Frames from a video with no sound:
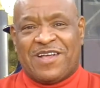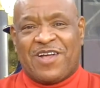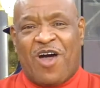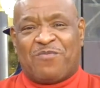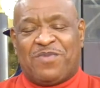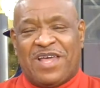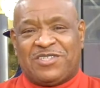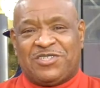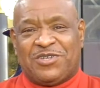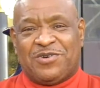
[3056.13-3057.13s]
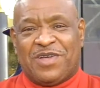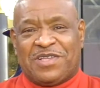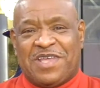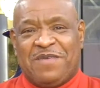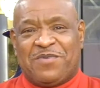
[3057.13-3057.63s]
God bless you
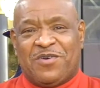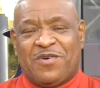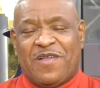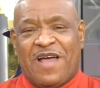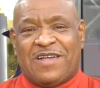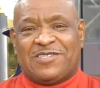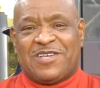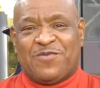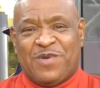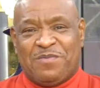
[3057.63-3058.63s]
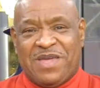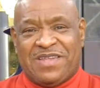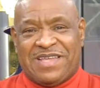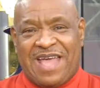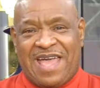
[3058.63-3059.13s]
and keep you until we meet
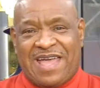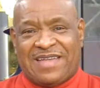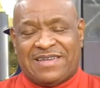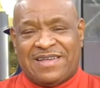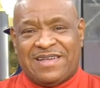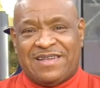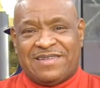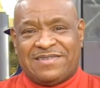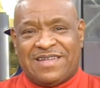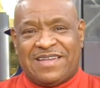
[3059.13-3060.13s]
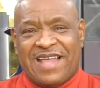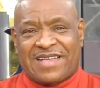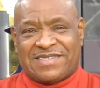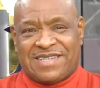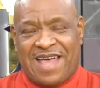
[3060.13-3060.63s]
again the
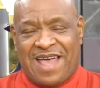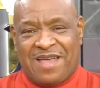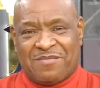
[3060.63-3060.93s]
next time.